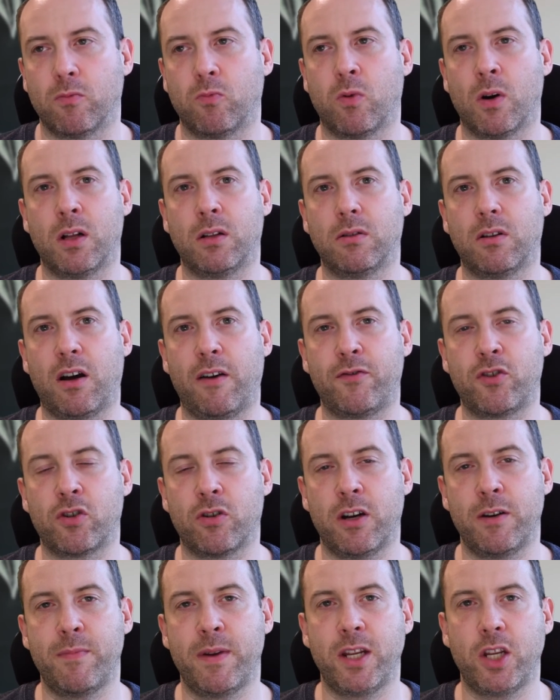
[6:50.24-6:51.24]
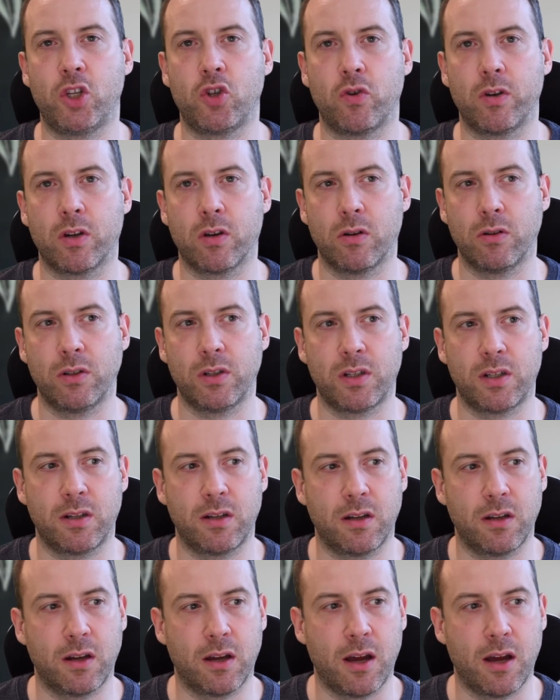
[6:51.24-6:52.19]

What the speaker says: Well, I've tried many Joy-Cons